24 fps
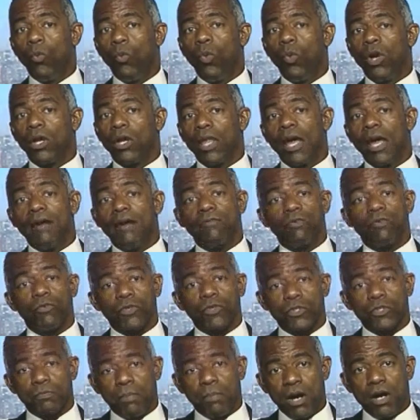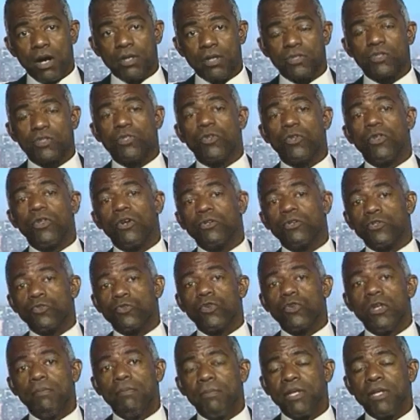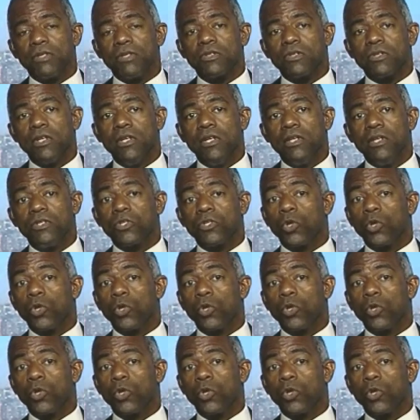will have a response to their treatments.